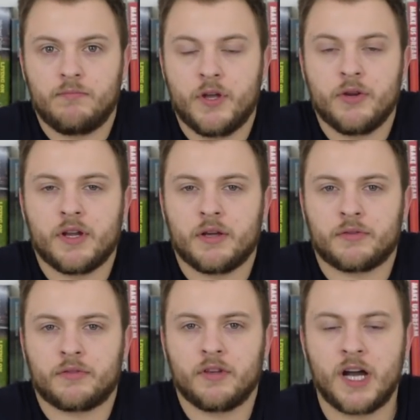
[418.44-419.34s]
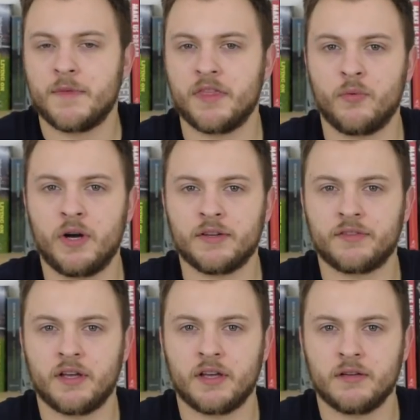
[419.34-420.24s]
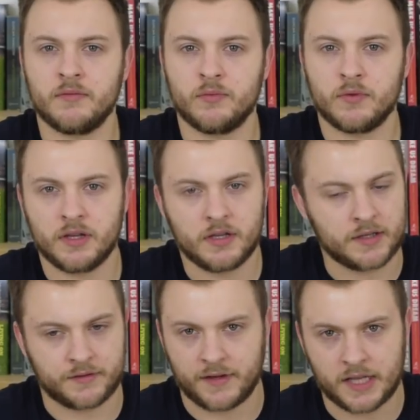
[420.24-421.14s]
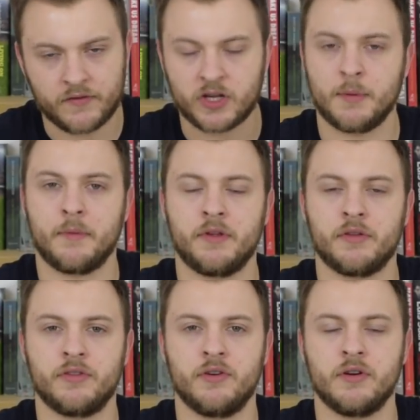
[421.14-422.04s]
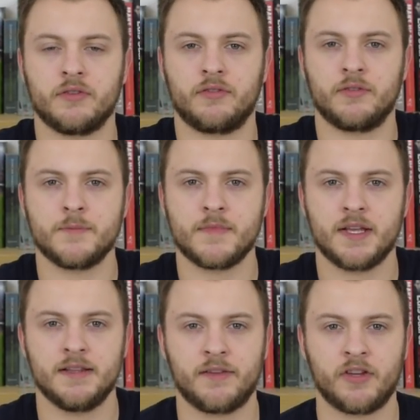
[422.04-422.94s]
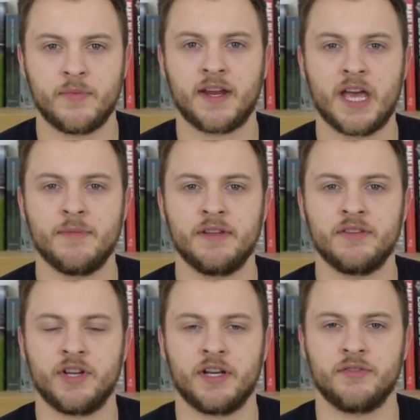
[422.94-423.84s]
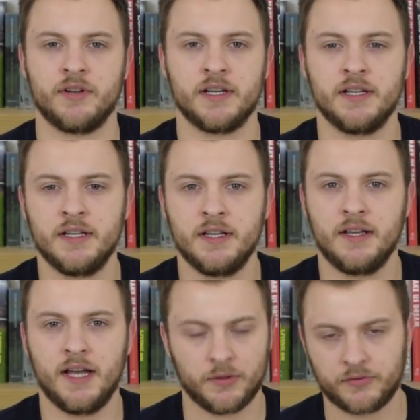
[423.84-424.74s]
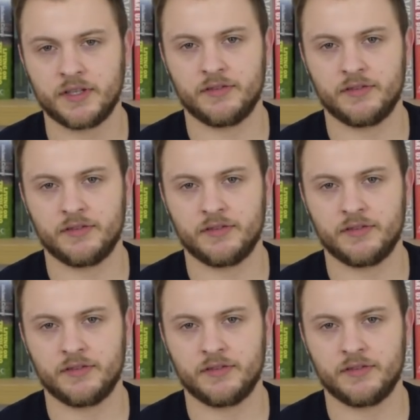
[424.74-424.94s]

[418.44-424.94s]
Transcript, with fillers: Who knows? I'm none the wiser. As I said, leave a comment with your thoughts. Let's hope we get him in in January, and I'll see